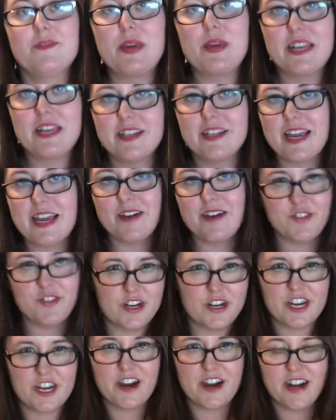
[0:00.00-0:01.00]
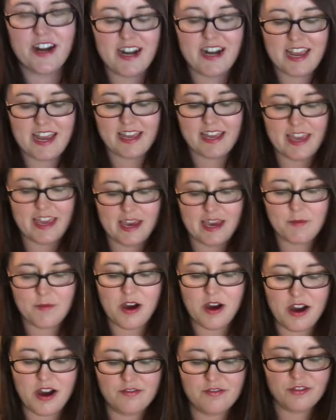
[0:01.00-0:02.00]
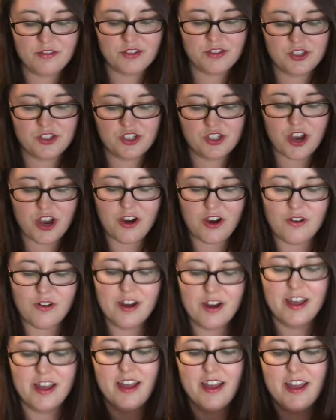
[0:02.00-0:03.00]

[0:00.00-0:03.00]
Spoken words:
immediately after I got it, it came off. So